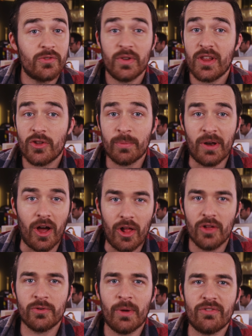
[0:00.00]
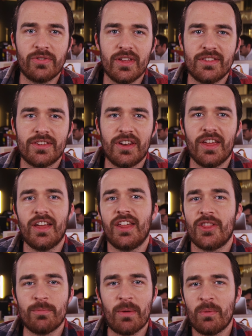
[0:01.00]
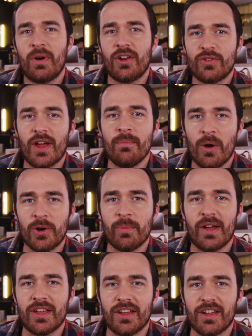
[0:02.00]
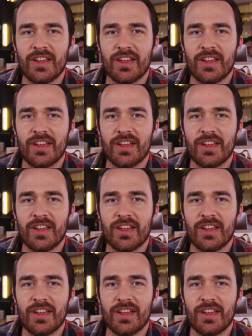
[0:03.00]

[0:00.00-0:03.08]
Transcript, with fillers: video's been all over my feeds today, and it's made me want to try motorbiking